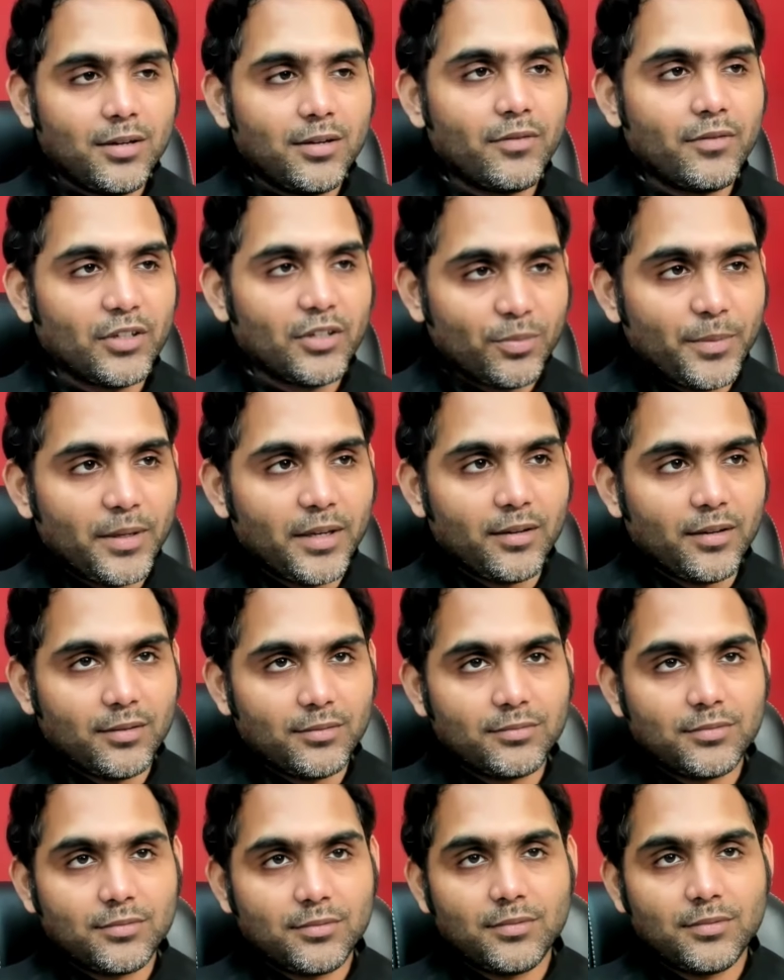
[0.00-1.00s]
with me,
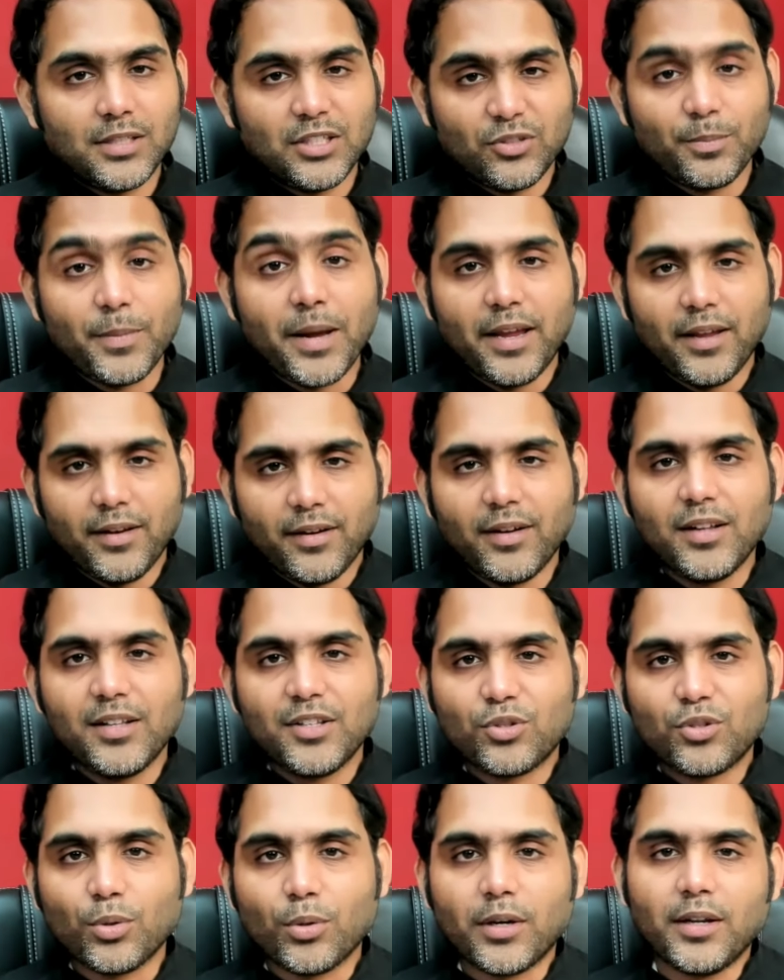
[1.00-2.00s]
it's my real
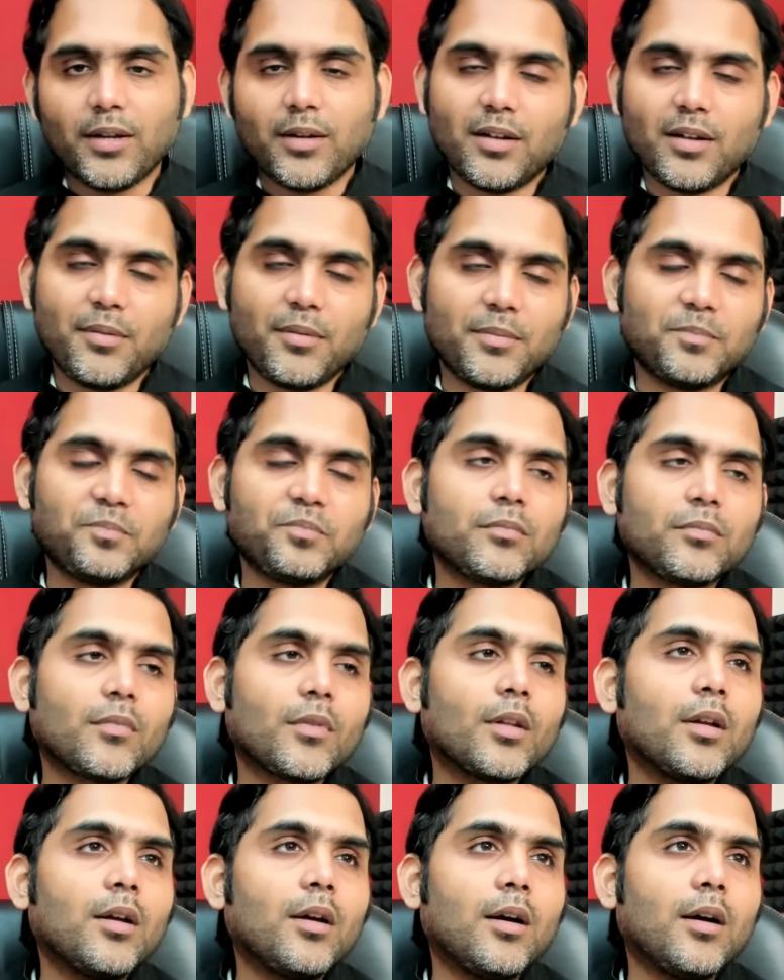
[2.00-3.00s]
story.
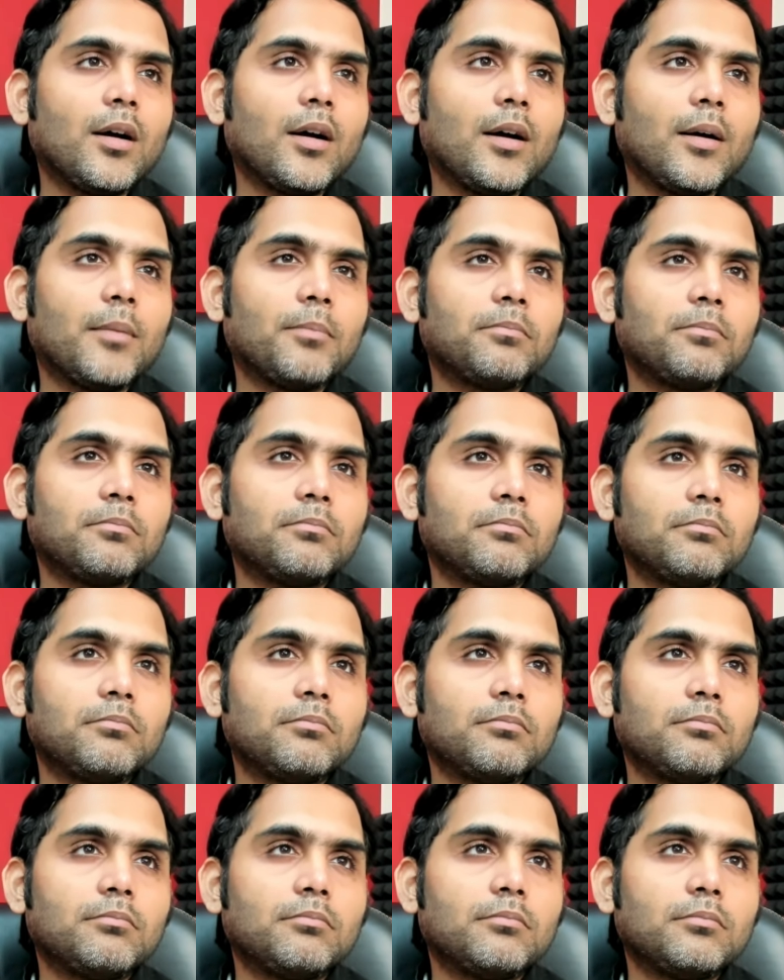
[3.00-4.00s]
Uh,
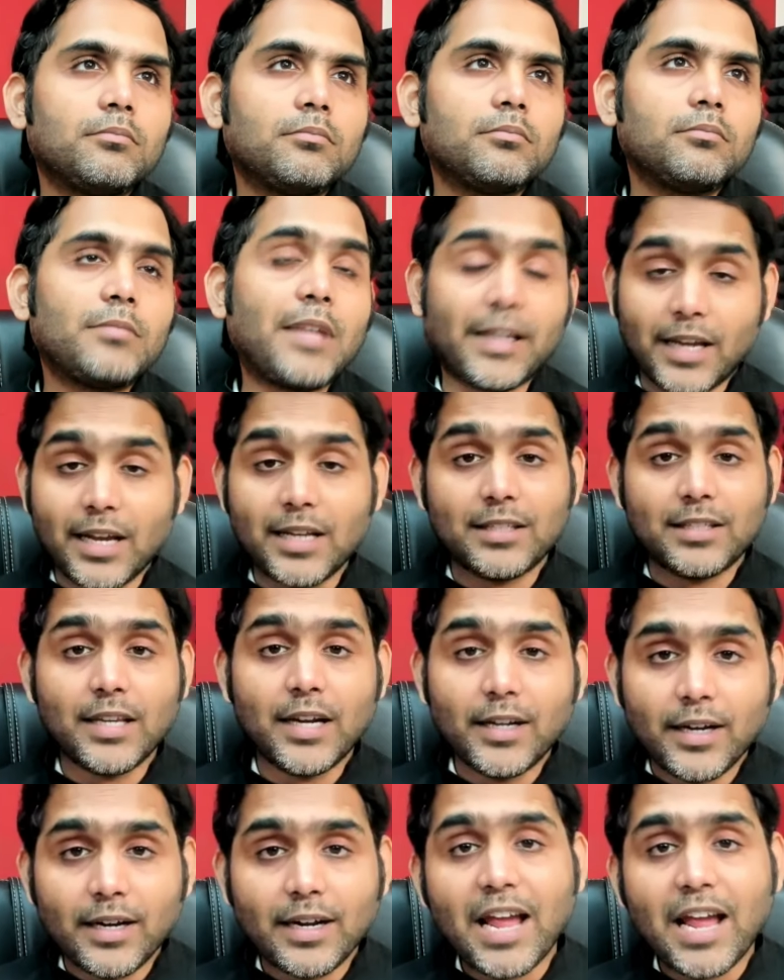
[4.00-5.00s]
like I
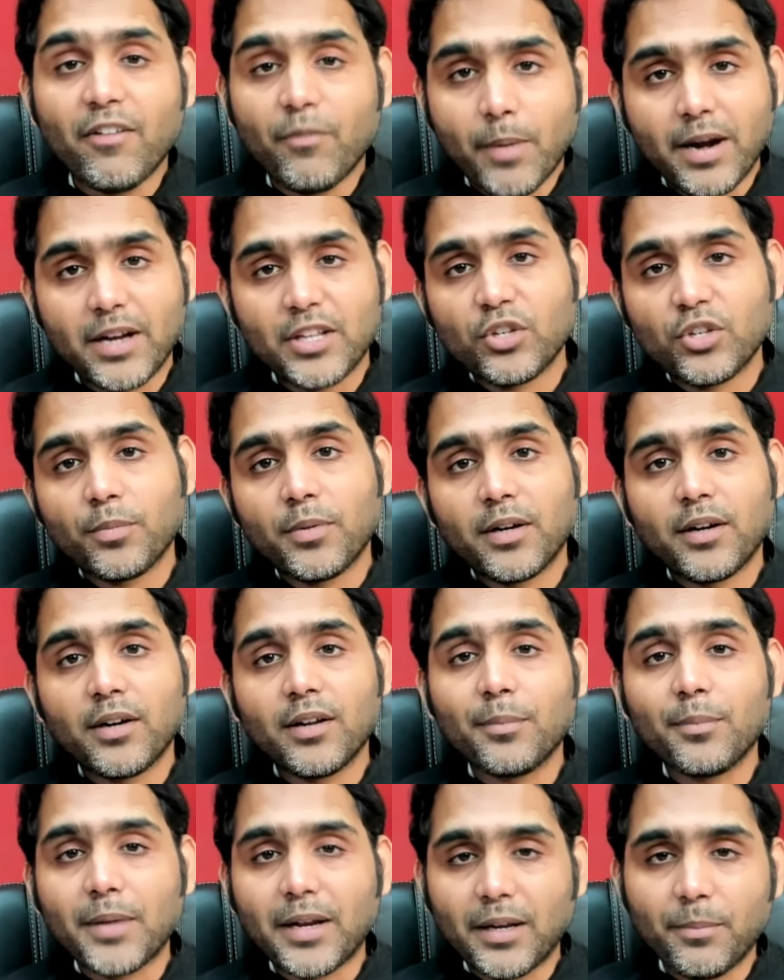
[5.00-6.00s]
said, that I have participated
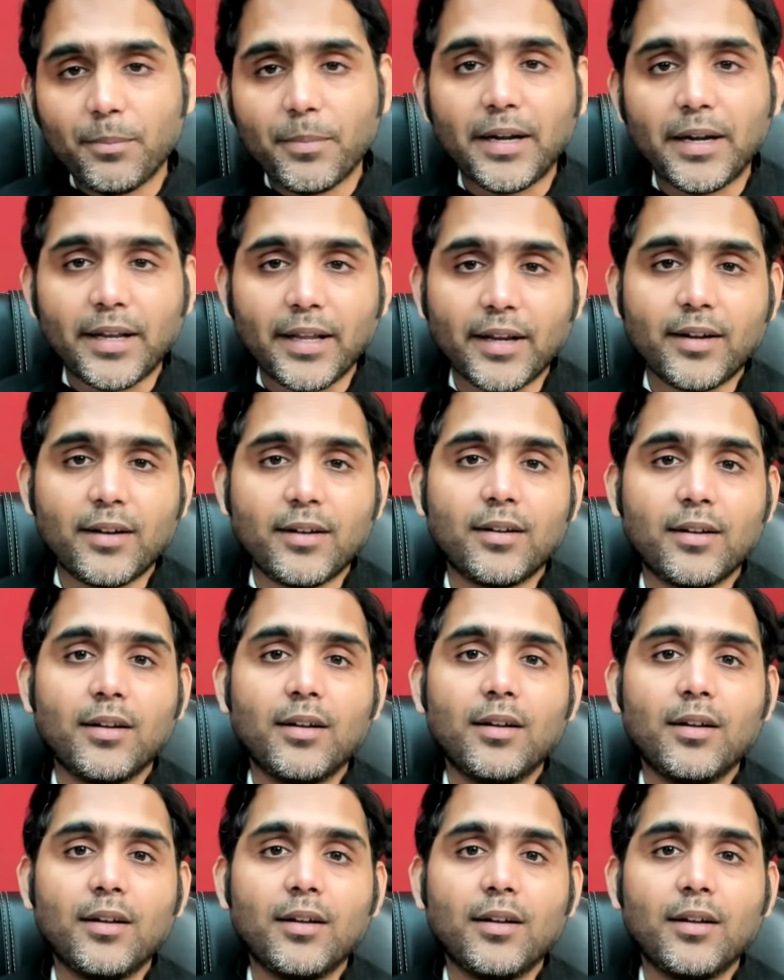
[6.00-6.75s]
in many BTech,